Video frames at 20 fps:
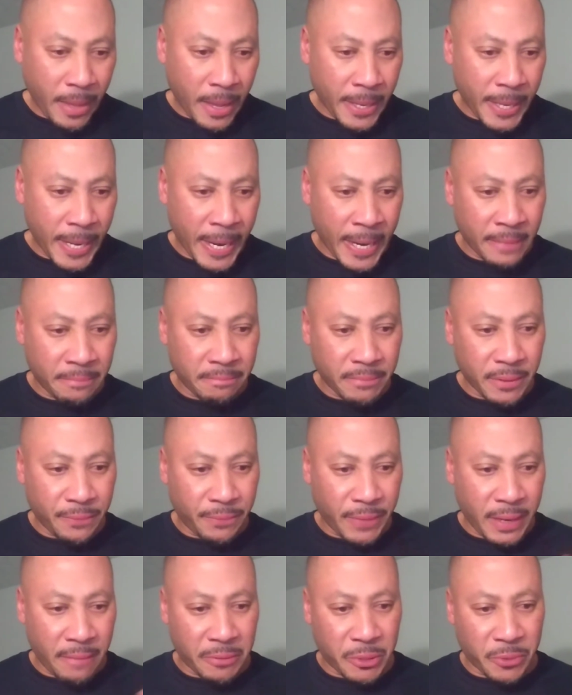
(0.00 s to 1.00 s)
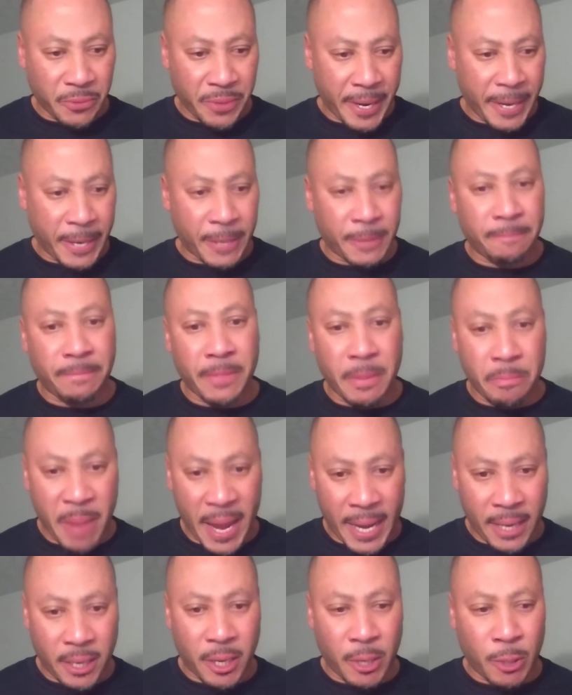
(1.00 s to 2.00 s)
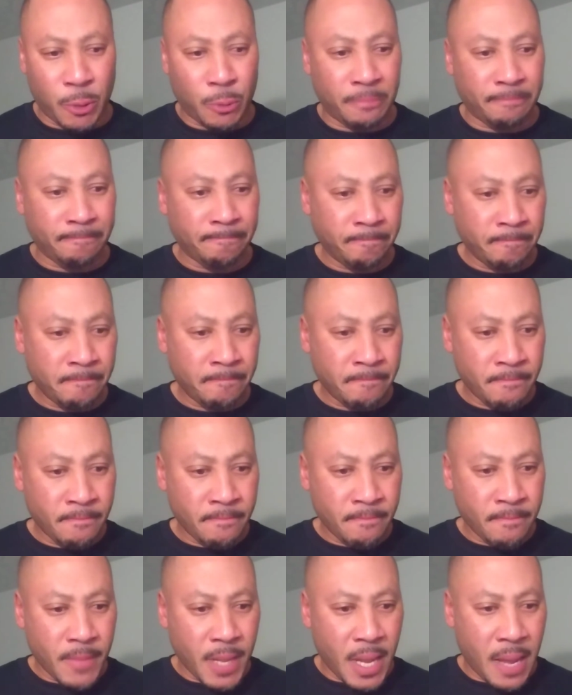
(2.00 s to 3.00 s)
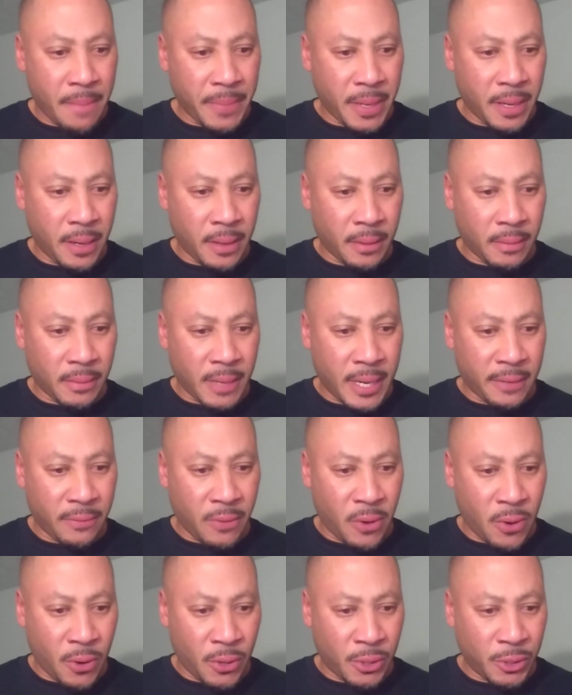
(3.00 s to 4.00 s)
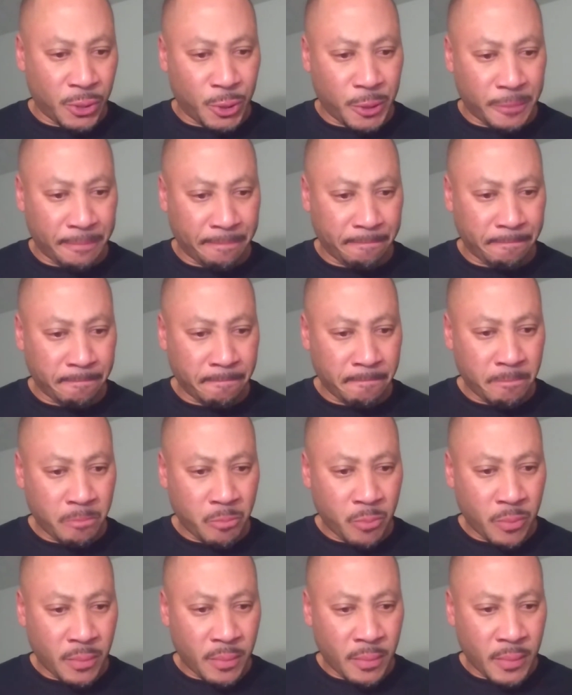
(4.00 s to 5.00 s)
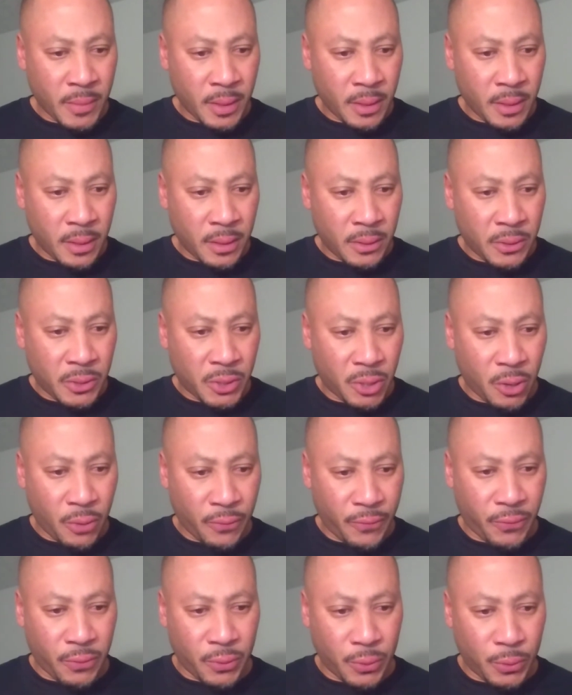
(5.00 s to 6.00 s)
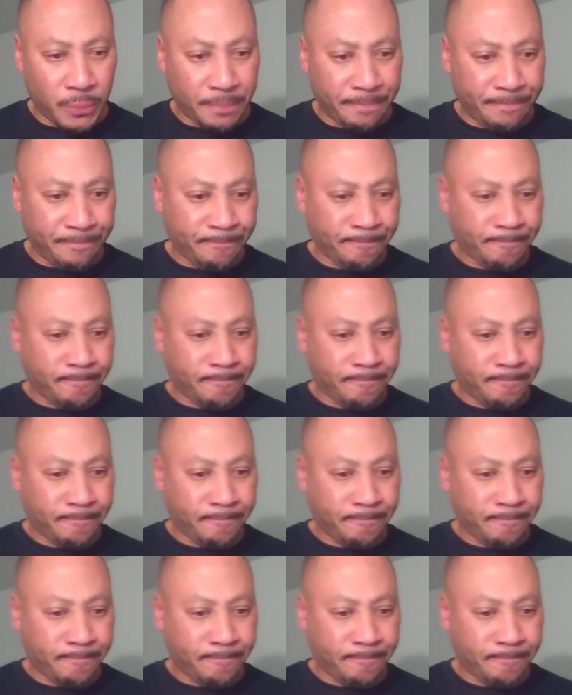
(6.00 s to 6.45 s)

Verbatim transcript: Again, the flavors are there. The mango, I'm getting a lot of orange, stone fruit,